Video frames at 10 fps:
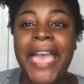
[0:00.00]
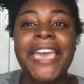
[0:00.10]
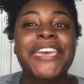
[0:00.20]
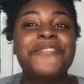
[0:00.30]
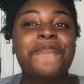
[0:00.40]

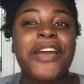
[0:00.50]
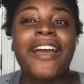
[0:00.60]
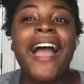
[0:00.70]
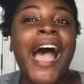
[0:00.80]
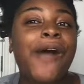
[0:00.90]
in
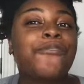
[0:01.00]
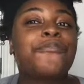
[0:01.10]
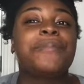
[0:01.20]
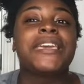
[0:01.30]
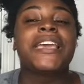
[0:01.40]
where I
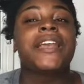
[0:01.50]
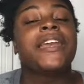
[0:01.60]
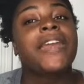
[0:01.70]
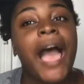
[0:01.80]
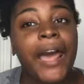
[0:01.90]
will be
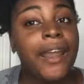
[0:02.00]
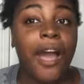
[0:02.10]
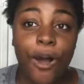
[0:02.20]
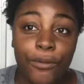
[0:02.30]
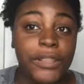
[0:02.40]
not
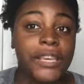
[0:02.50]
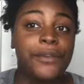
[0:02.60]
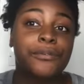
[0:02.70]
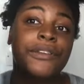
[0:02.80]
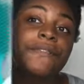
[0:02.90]
only
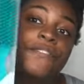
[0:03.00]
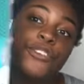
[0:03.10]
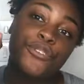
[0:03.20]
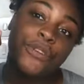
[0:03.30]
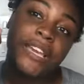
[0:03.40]

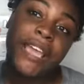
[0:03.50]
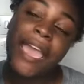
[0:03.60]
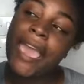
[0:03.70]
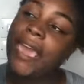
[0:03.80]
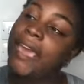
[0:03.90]

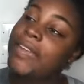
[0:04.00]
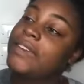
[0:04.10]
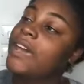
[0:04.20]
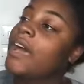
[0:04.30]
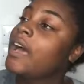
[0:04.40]
reviewing
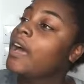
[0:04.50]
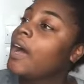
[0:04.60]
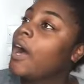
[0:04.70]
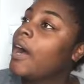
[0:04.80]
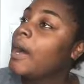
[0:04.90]
and
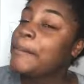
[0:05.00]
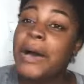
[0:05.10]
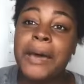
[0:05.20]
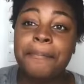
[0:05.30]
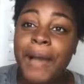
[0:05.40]

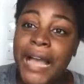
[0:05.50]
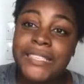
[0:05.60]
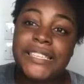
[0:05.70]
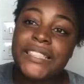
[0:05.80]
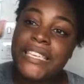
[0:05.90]

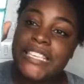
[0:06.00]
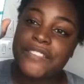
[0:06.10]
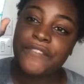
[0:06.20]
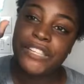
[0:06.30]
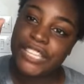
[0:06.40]
unboxing this
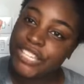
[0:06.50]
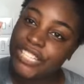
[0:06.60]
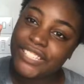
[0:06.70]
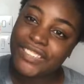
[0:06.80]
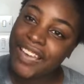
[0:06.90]

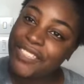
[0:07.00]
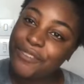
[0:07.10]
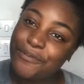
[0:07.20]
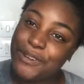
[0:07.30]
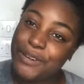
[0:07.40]
Felicia
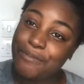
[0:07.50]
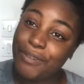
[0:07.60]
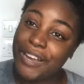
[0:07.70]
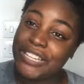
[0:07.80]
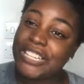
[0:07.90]
Leatherwood
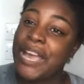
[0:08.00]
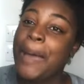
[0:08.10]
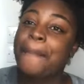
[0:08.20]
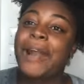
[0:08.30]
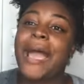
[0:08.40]
brush,
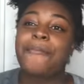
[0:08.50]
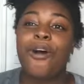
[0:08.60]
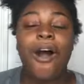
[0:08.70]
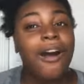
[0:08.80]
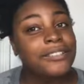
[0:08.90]
but I'm
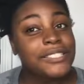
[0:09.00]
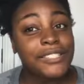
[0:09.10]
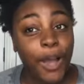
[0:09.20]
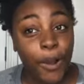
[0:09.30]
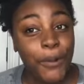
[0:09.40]

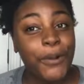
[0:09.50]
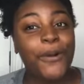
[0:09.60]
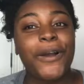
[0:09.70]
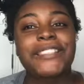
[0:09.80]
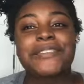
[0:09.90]
also
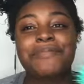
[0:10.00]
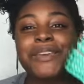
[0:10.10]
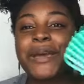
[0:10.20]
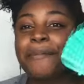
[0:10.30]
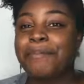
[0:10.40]
going to be
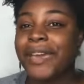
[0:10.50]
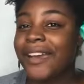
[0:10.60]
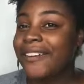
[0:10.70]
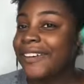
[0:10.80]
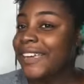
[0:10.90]

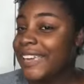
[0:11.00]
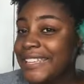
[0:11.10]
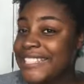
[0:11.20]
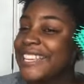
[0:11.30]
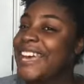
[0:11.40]
comparing
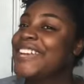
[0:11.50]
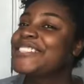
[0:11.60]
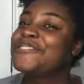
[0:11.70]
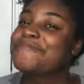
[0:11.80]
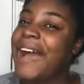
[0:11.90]
it
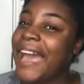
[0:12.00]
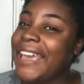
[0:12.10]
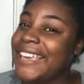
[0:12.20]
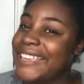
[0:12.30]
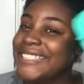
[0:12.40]
to
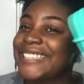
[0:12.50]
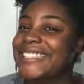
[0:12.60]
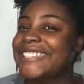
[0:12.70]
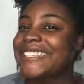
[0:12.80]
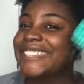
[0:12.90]
my Easy
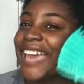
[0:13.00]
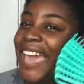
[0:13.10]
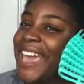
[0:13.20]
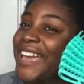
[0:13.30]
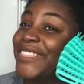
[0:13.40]

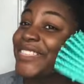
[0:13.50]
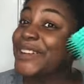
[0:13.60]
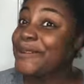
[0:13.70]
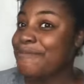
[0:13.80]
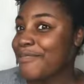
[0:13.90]

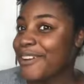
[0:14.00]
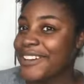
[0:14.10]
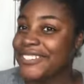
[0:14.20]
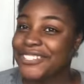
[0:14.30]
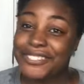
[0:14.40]
Detangler
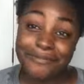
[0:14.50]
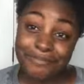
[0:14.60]
brush.